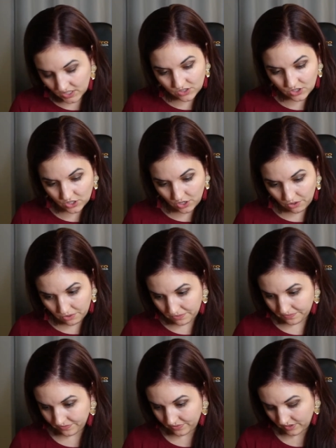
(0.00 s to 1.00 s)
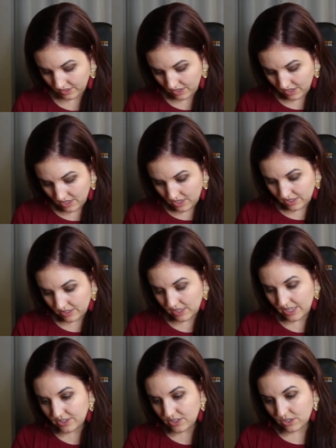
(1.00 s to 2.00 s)
So,
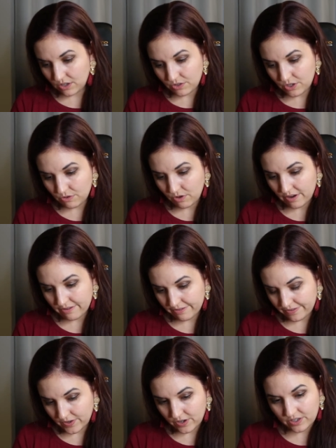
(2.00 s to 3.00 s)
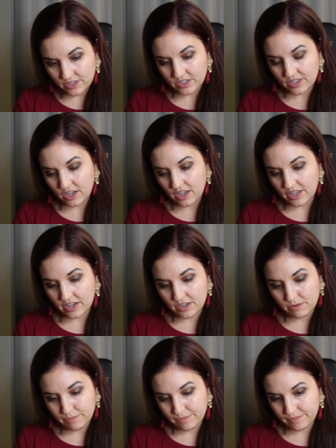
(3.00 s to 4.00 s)
let's go to our first
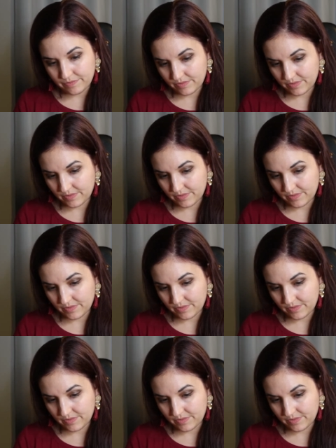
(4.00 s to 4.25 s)
item.